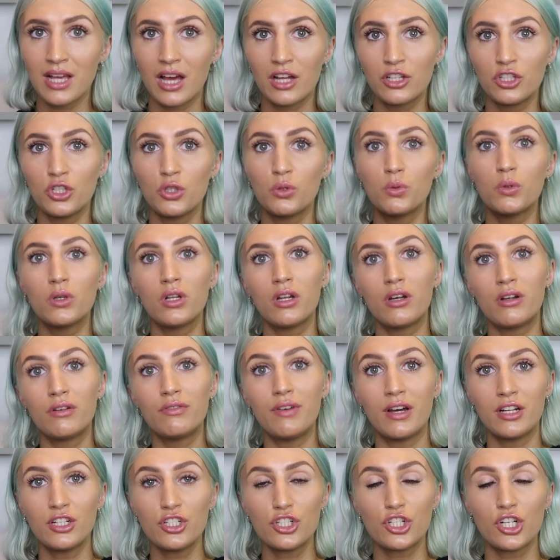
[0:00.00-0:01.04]
and you will
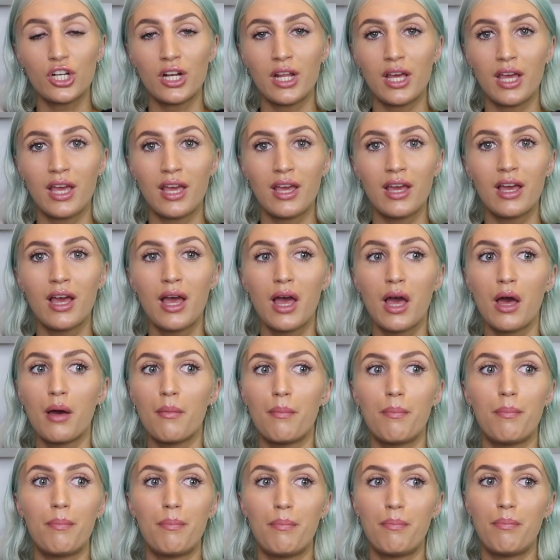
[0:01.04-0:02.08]
eventually
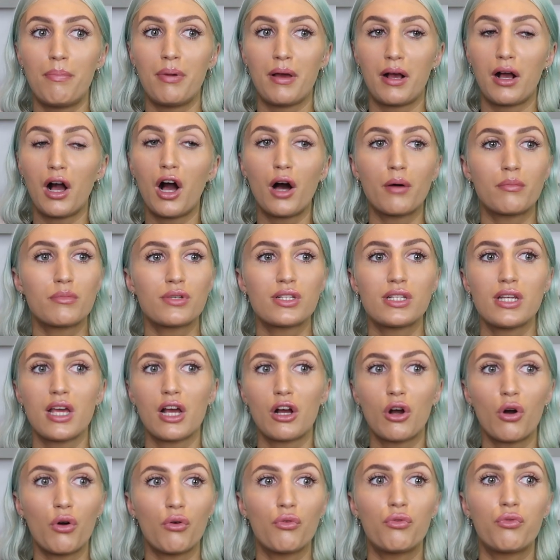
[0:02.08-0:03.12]
become
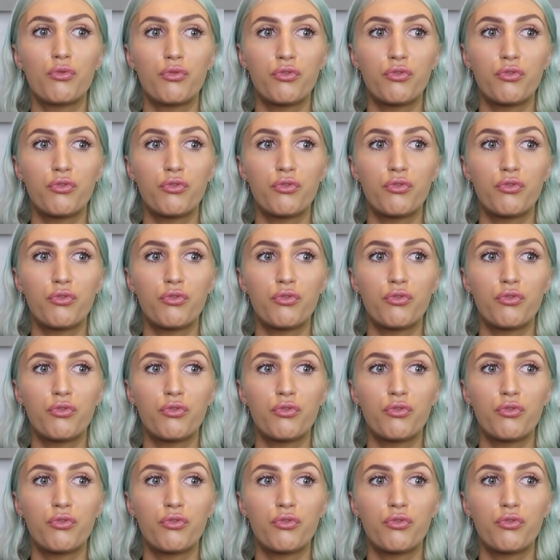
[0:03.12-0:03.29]
sick of